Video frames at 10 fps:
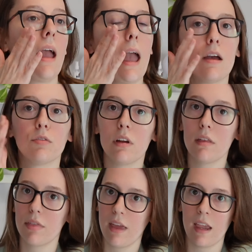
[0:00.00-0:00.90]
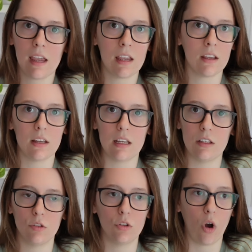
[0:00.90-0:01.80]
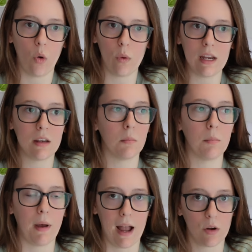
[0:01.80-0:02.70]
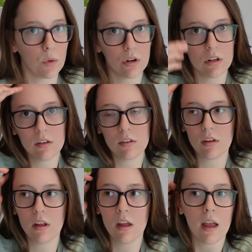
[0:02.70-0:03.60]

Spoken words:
everything is going backwards.